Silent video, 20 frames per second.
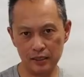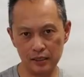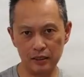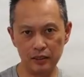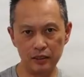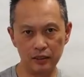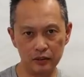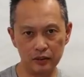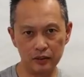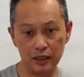you
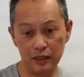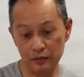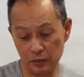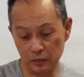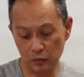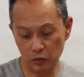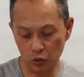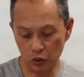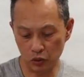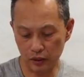can know you have some
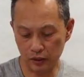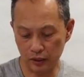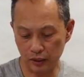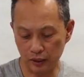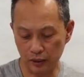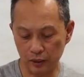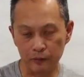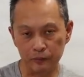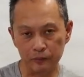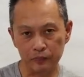torque
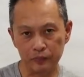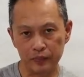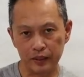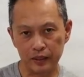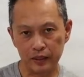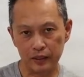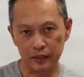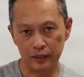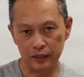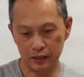there.
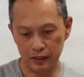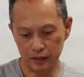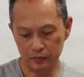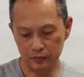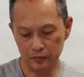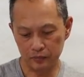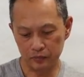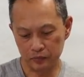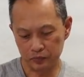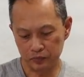
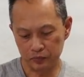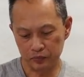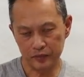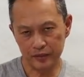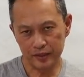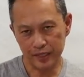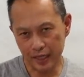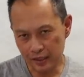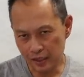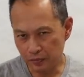Um,
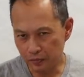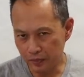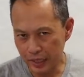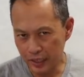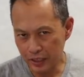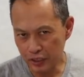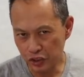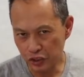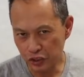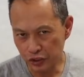that is a
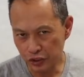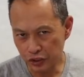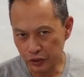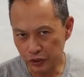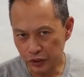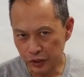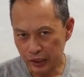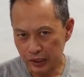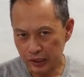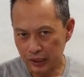major
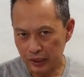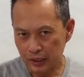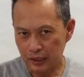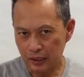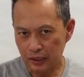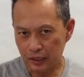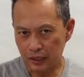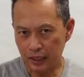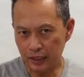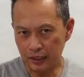
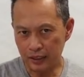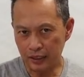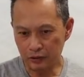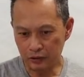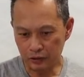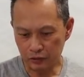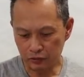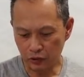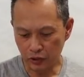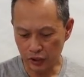kind of thing
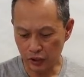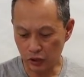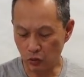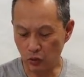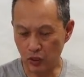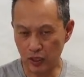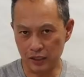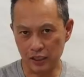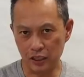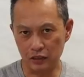for us to
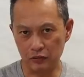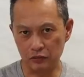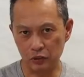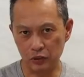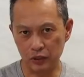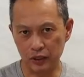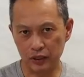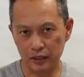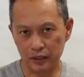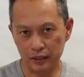watch out for.
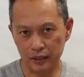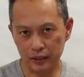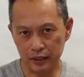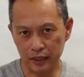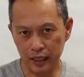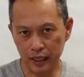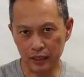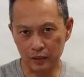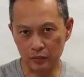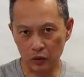
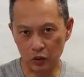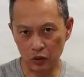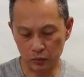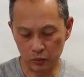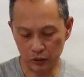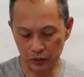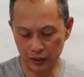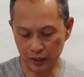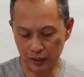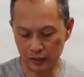Can the motor
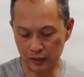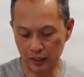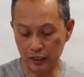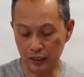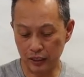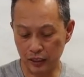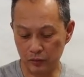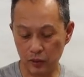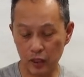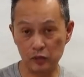protect and
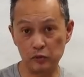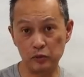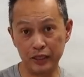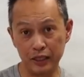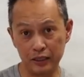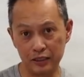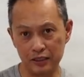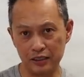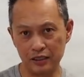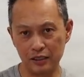gearbox
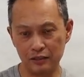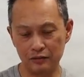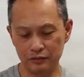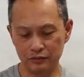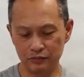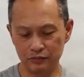protect itself?